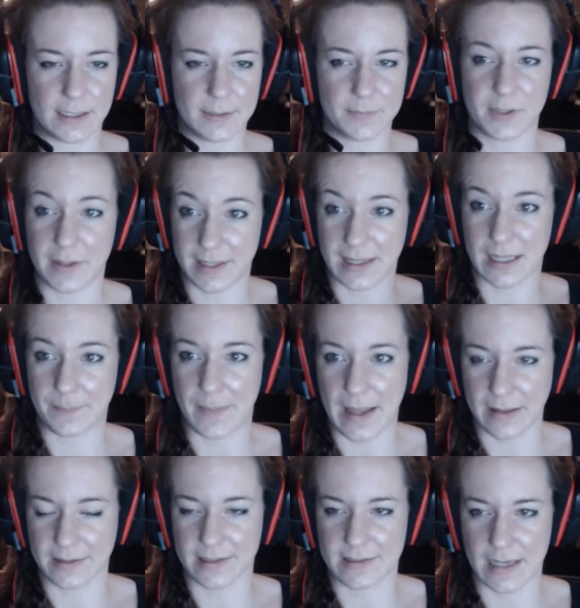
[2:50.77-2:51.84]
So I think that
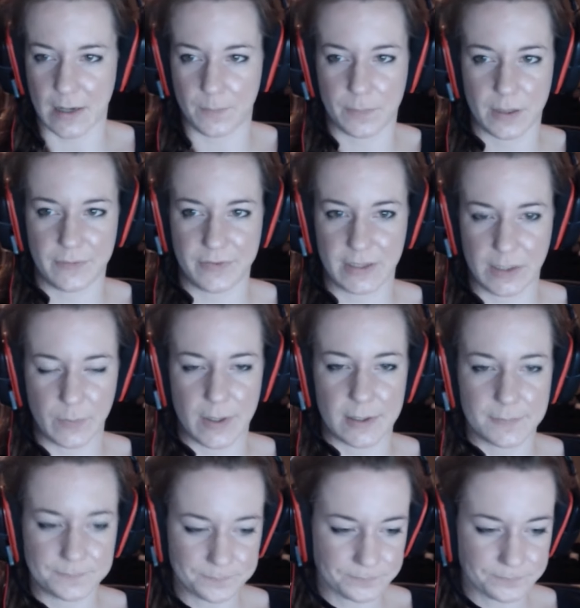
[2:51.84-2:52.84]
balances out perfectly well.